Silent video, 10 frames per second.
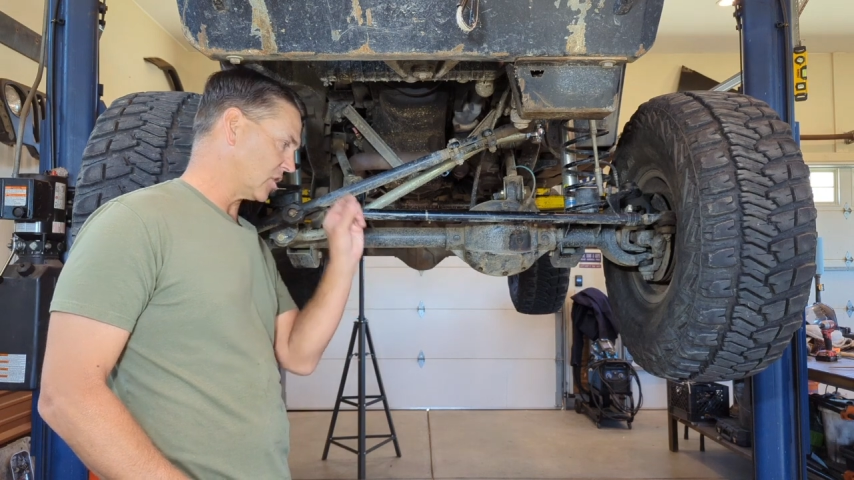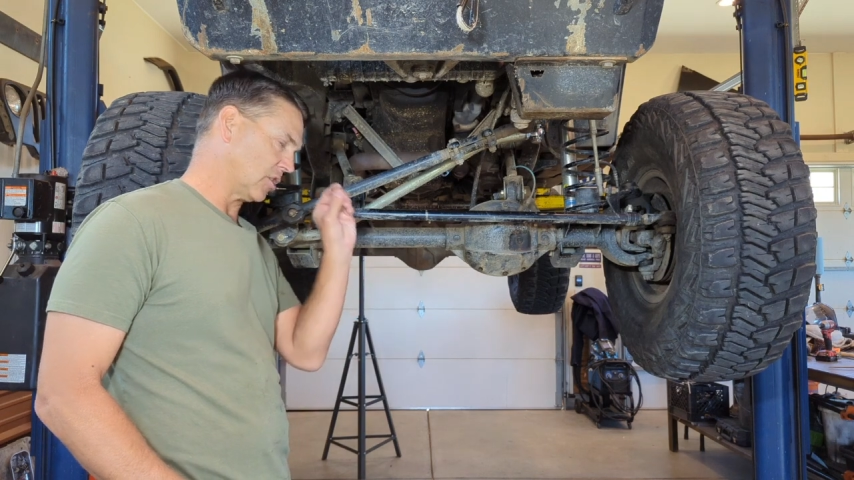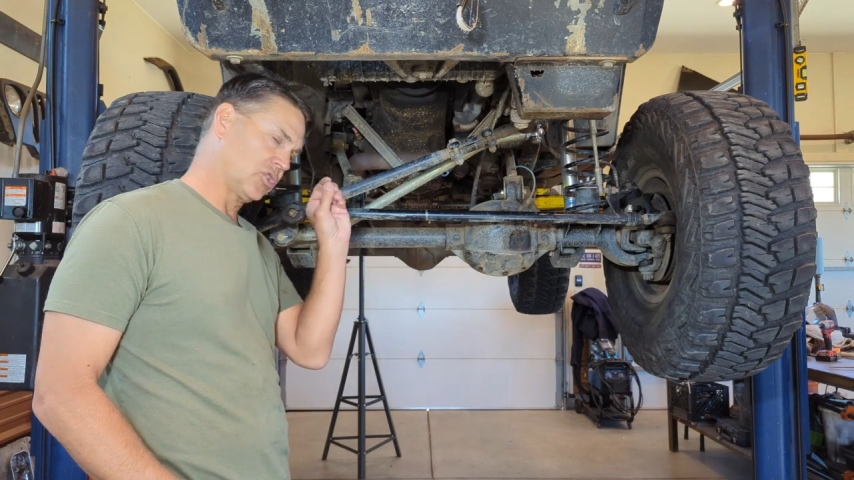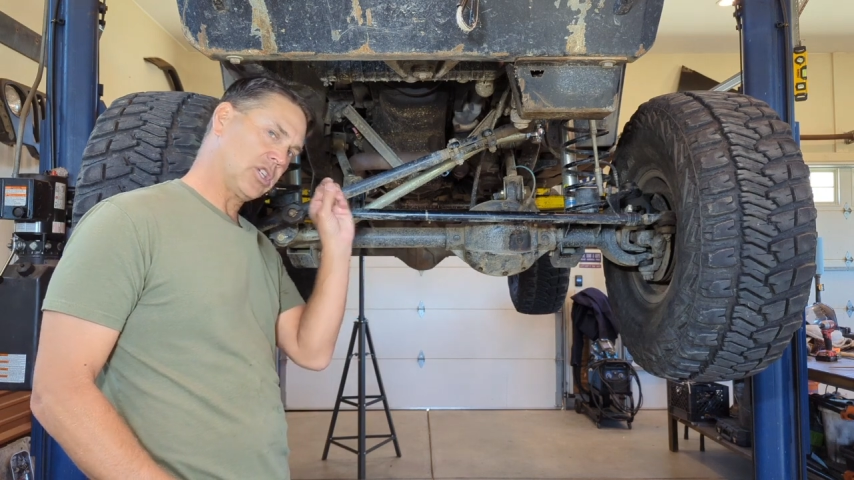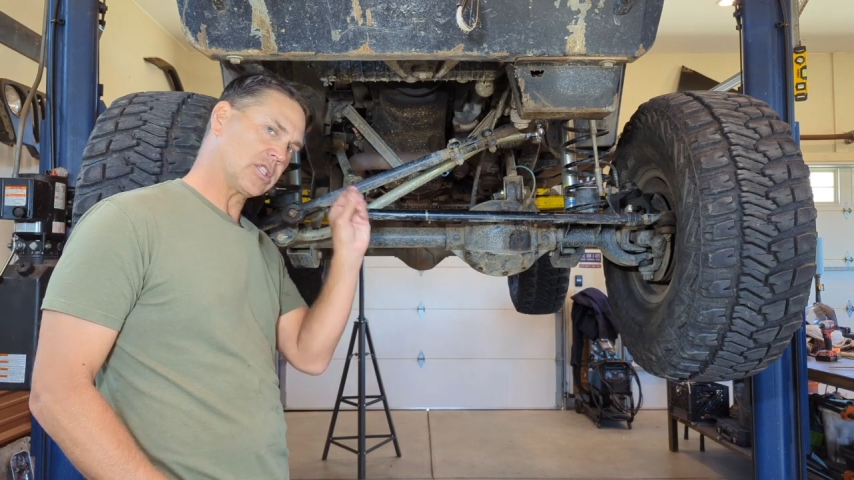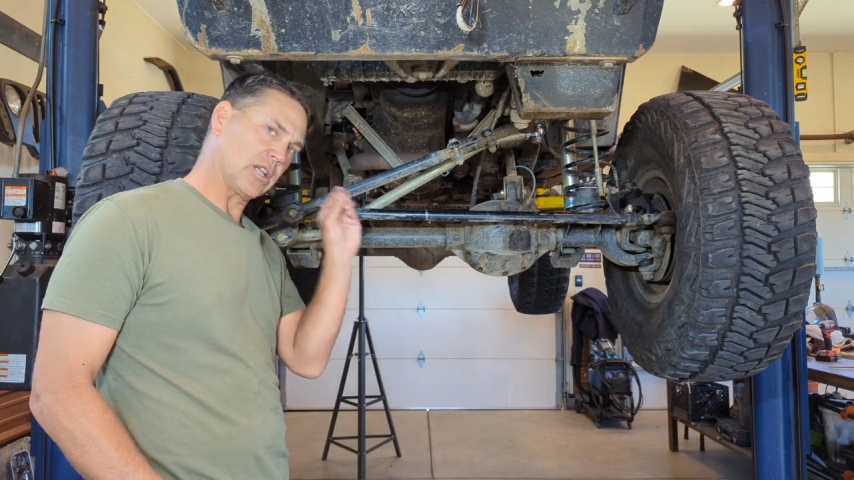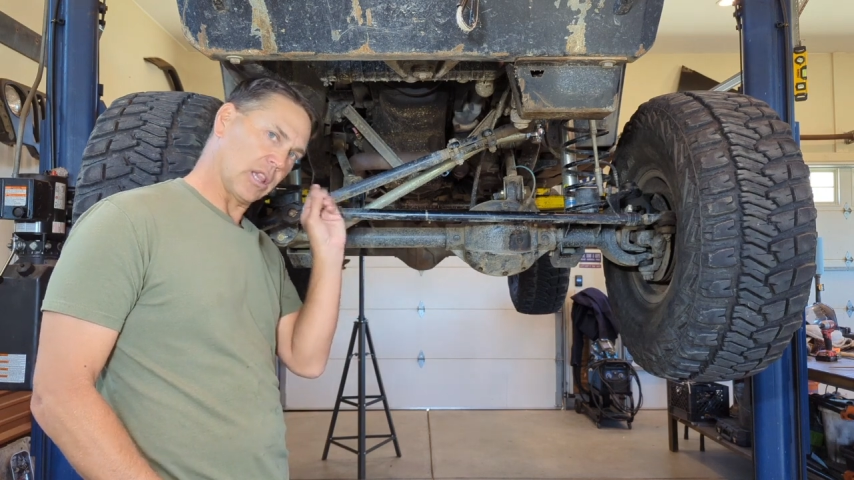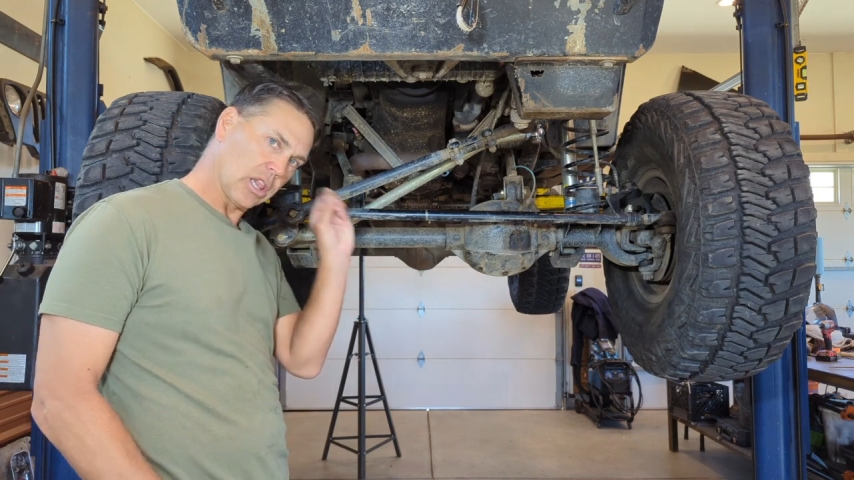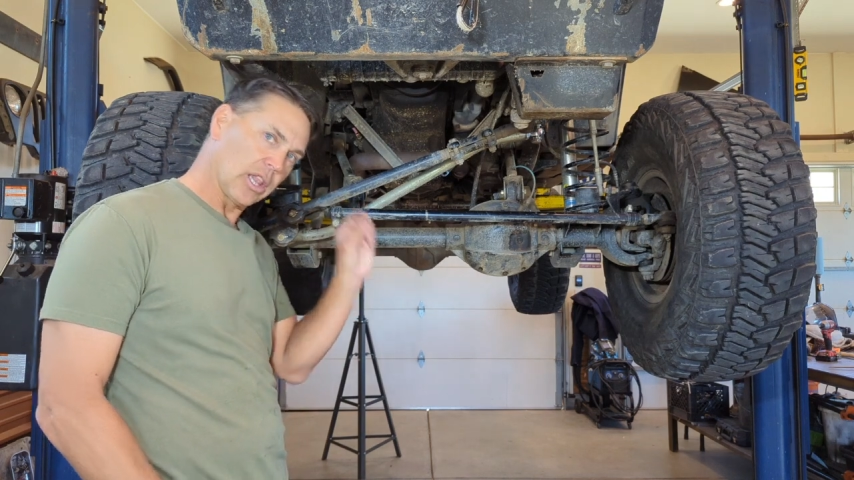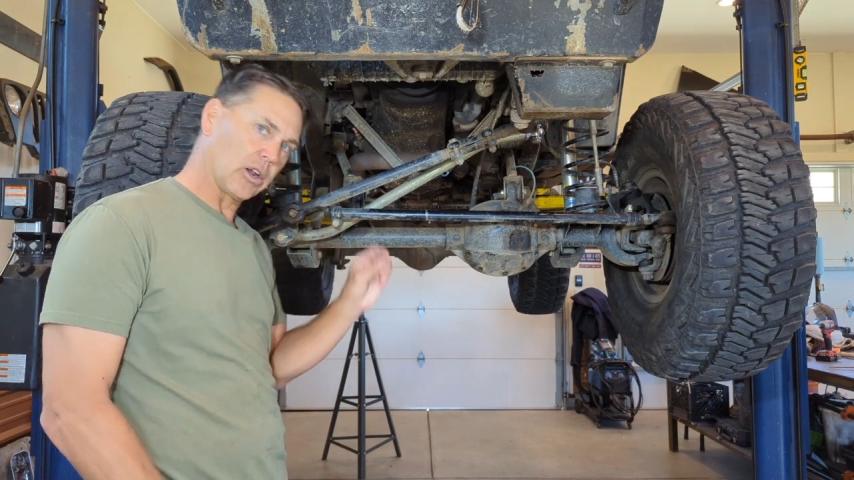So just a
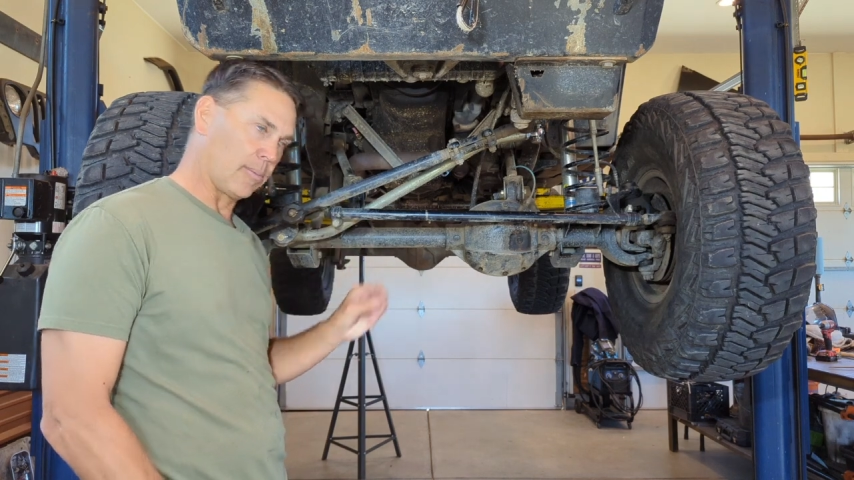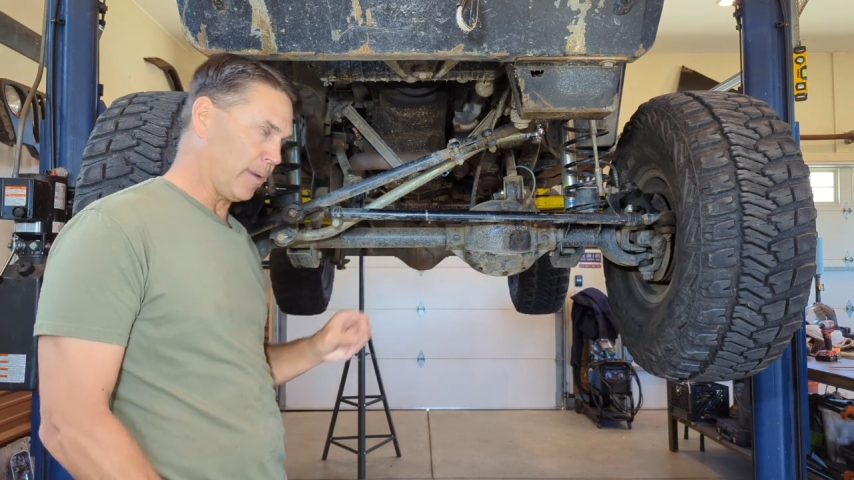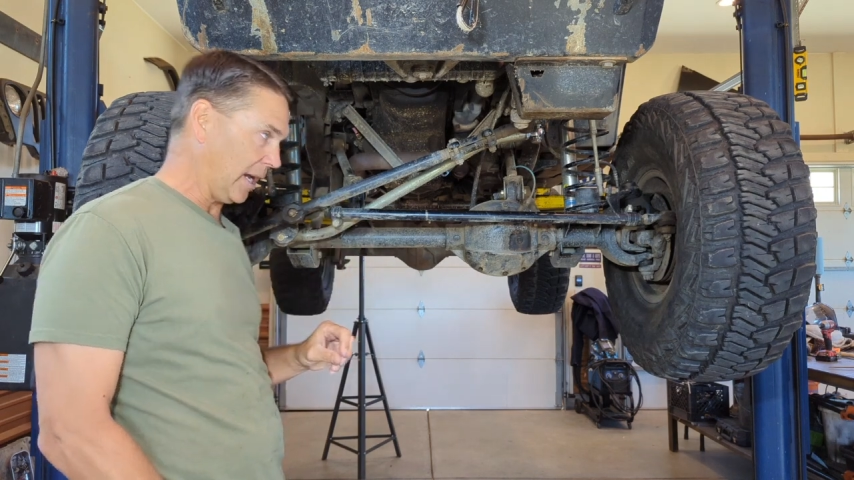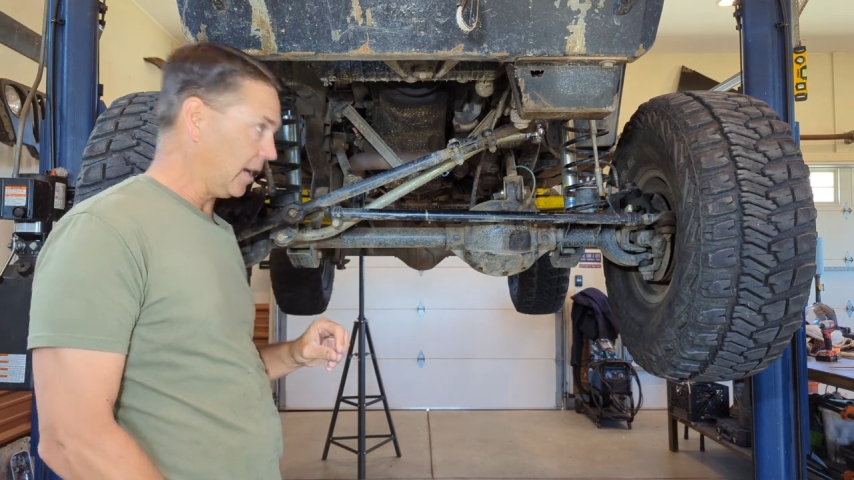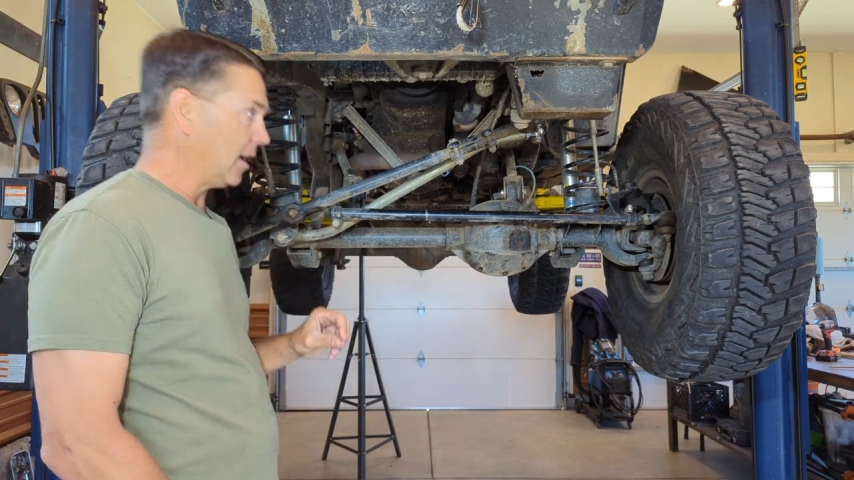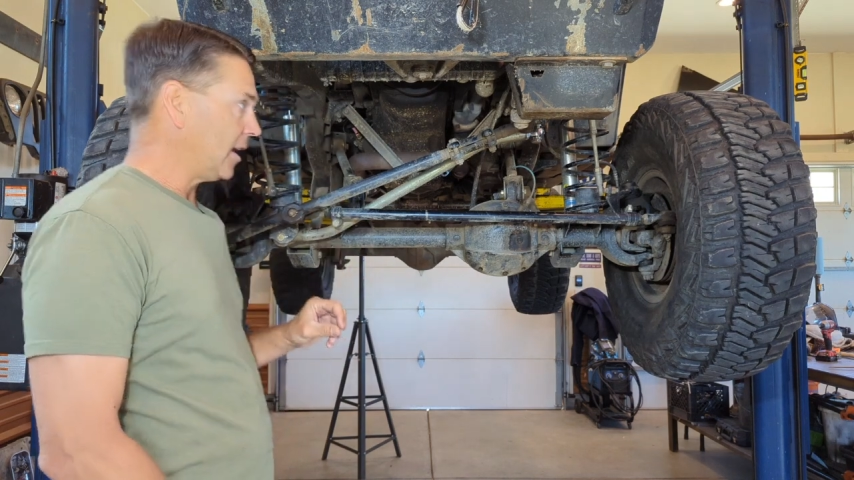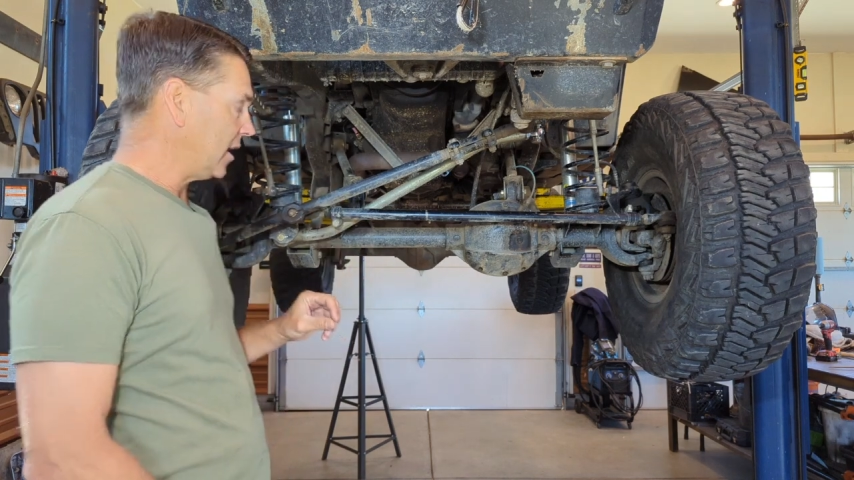little bit